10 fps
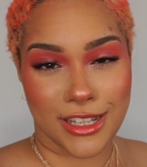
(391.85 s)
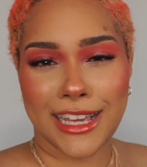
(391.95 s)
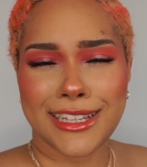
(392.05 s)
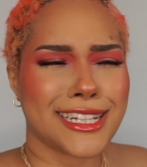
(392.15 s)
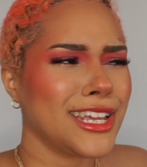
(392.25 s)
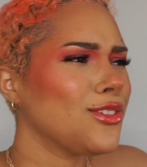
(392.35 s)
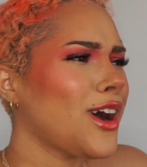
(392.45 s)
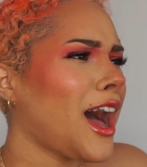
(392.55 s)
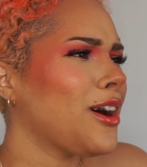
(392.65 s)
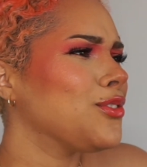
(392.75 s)
Like they don't
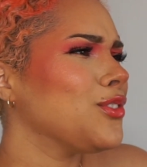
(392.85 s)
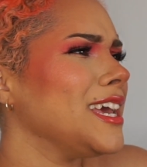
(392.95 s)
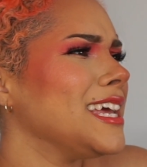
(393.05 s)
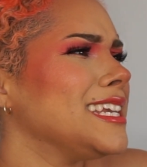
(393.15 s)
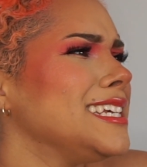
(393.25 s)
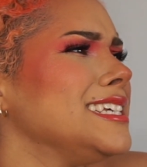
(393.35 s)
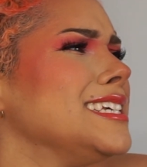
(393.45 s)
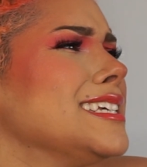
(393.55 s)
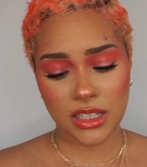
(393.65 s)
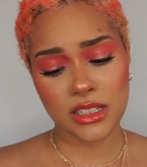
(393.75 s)
have any
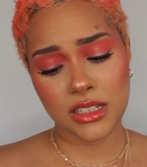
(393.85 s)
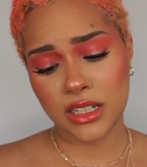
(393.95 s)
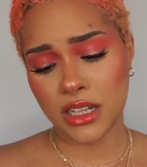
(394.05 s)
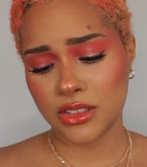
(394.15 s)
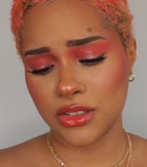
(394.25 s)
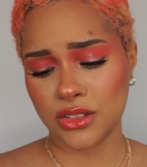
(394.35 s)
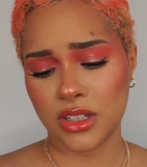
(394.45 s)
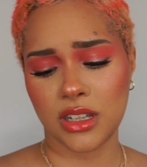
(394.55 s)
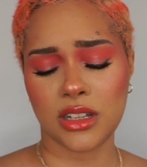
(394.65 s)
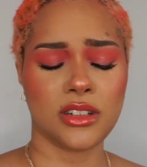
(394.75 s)
he did that to you,
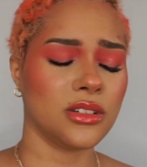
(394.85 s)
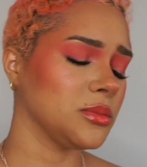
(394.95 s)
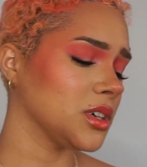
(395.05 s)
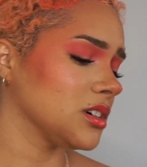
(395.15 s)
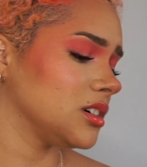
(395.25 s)
Kehlani. Oh my